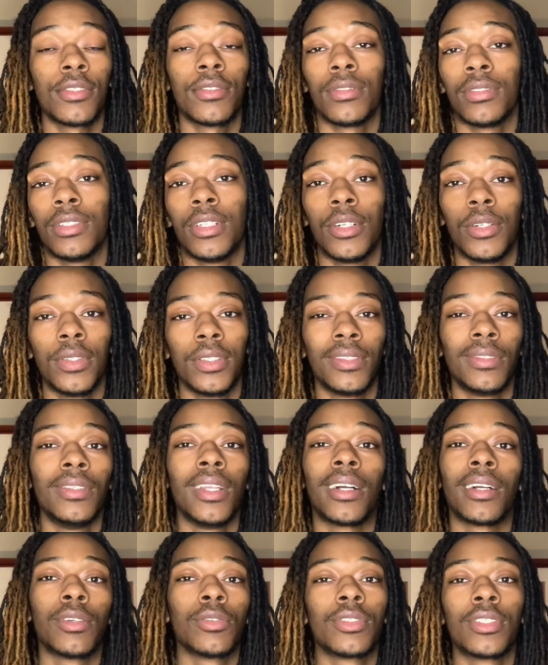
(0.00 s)
You know, you're not
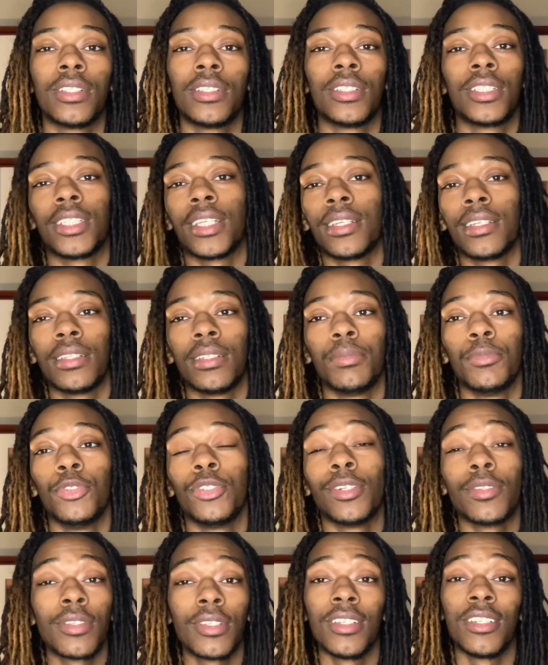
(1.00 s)
gonna see the change. You're
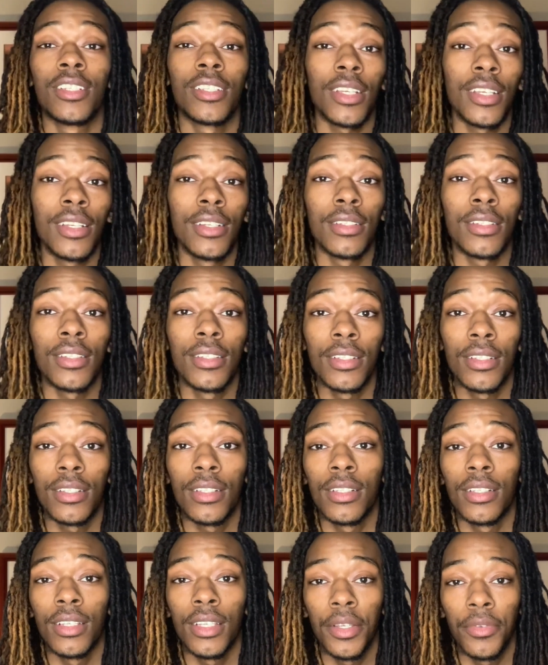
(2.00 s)
gonna see a change
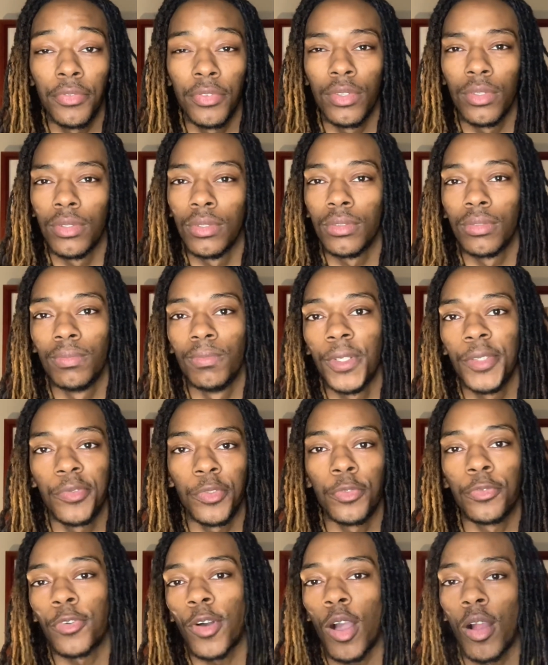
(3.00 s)
instantly if you
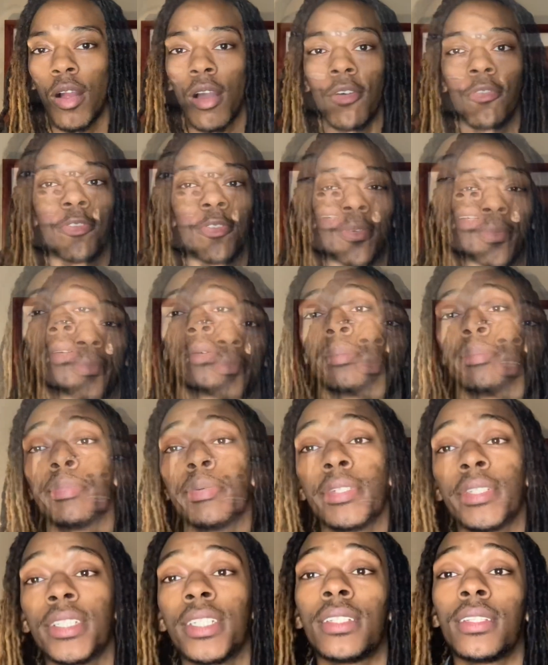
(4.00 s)
far off from.
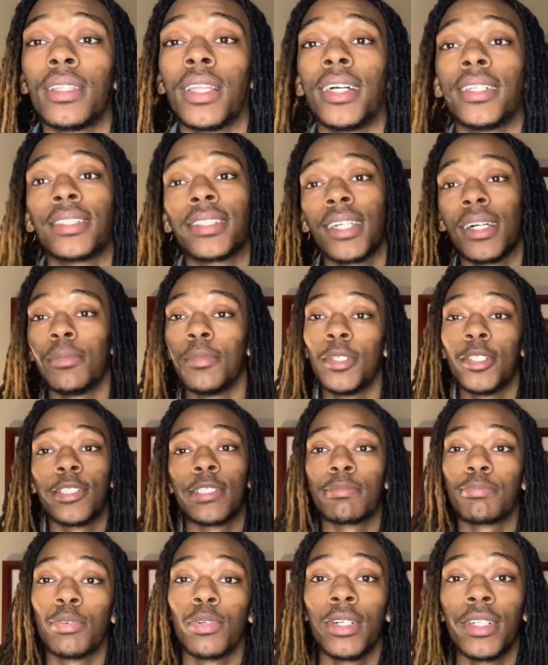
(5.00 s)
Appreciate the likes, comments, and
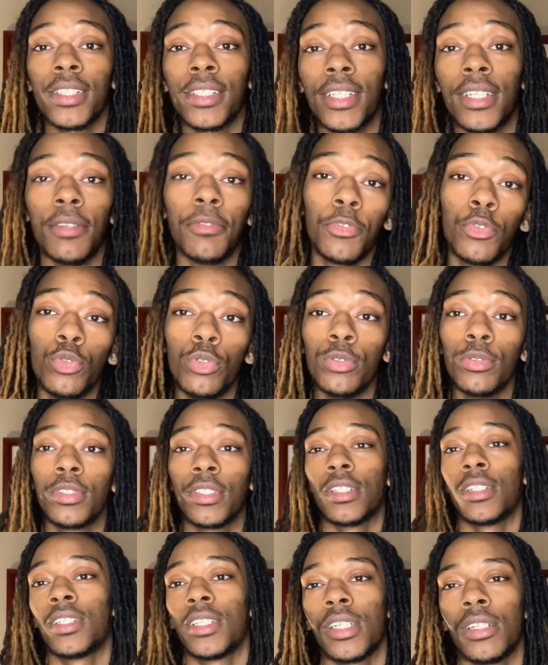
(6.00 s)
supports. And if you're new to the
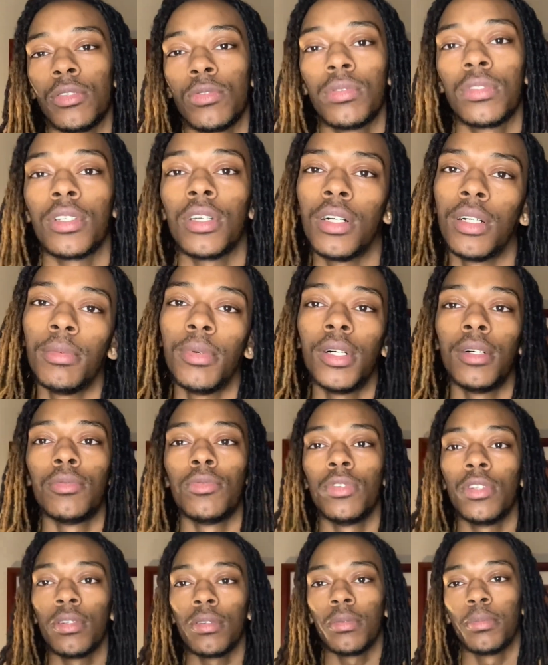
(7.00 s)
channel, sub up. You
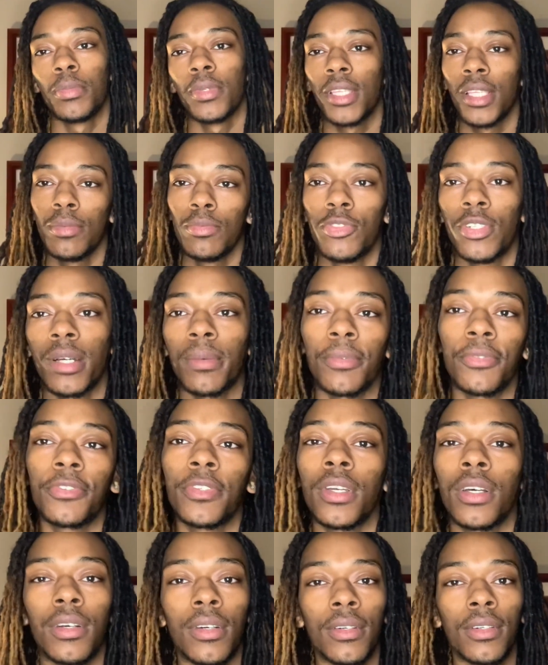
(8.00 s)
know, I'm gonna keep dropping for
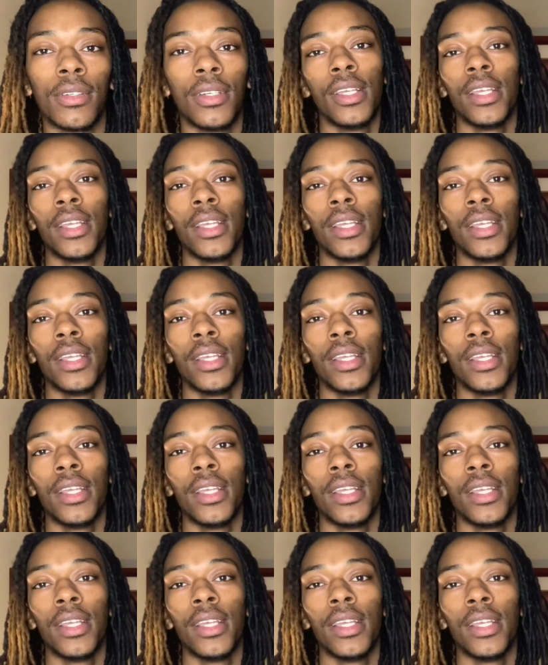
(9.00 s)
y'all.